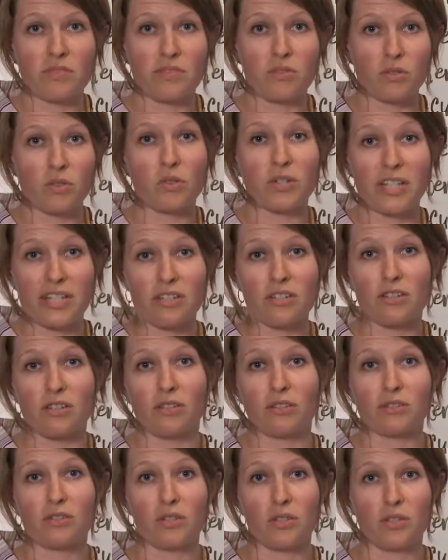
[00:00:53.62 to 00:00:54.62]

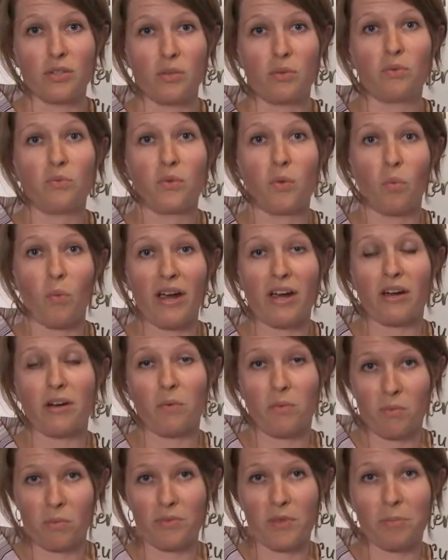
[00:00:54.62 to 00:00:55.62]
traditional to
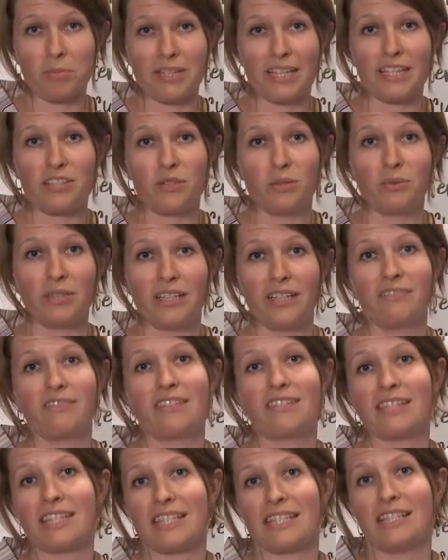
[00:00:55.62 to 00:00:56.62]
the place you lived
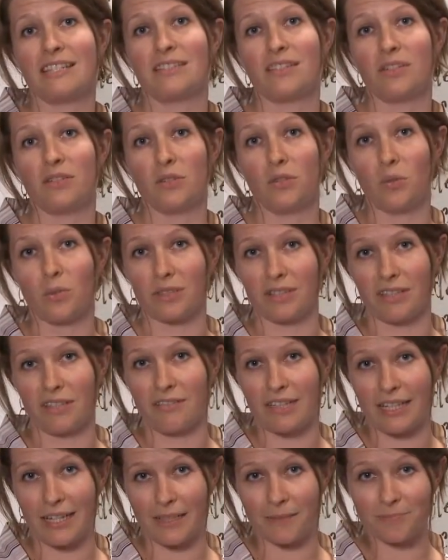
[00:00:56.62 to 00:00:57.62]
and the season you were
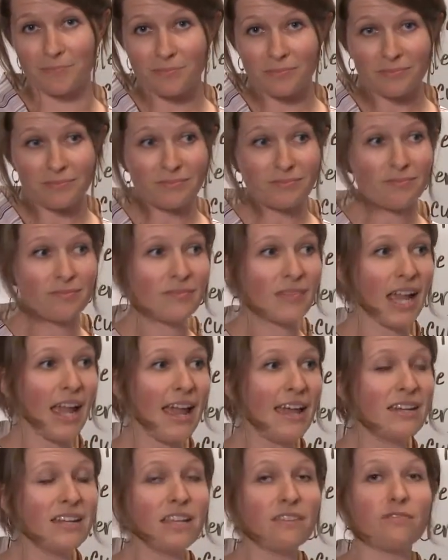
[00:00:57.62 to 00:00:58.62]
living in.
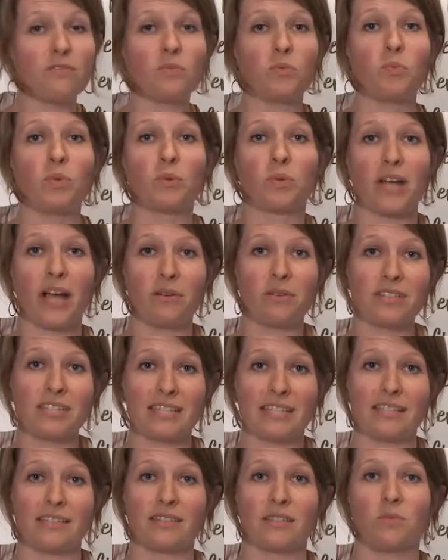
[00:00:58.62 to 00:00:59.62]
And if we were out of
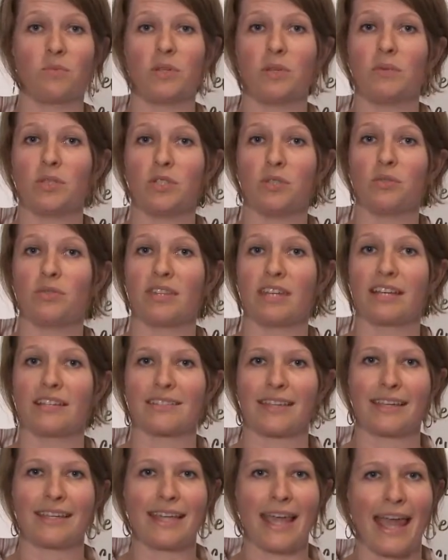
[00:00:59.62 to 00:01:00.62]
season, we would do
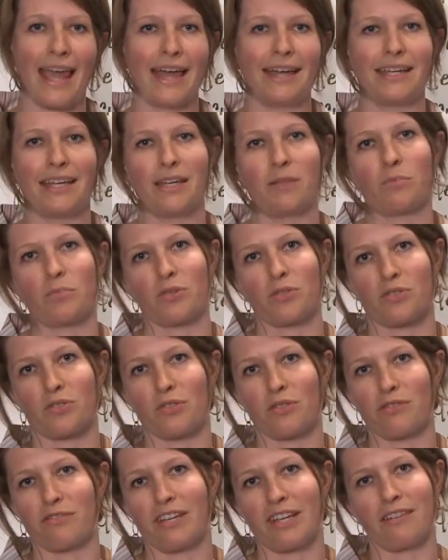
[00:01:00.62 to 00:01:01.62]
things like canning,
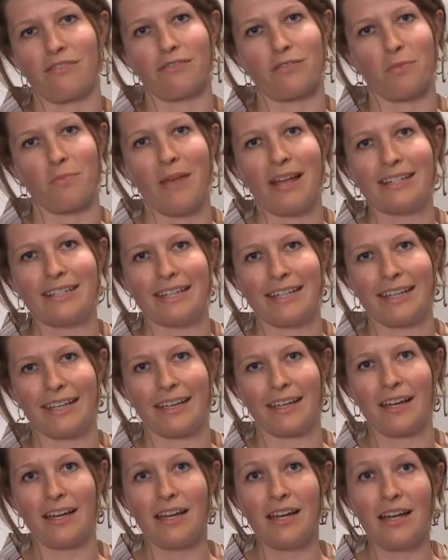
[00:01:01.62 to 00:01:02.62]
preserving,
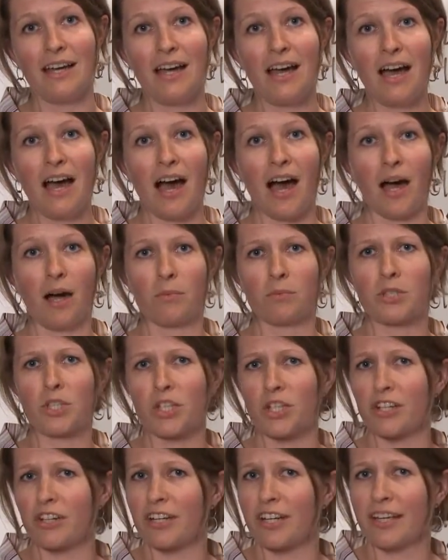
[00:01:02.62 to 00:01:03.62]
fermenting,
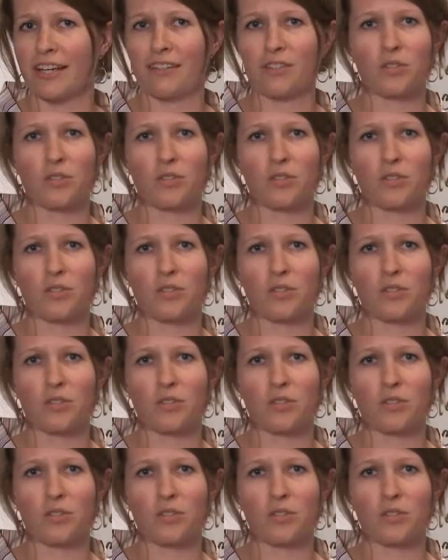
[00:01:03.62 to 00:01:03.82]
curing,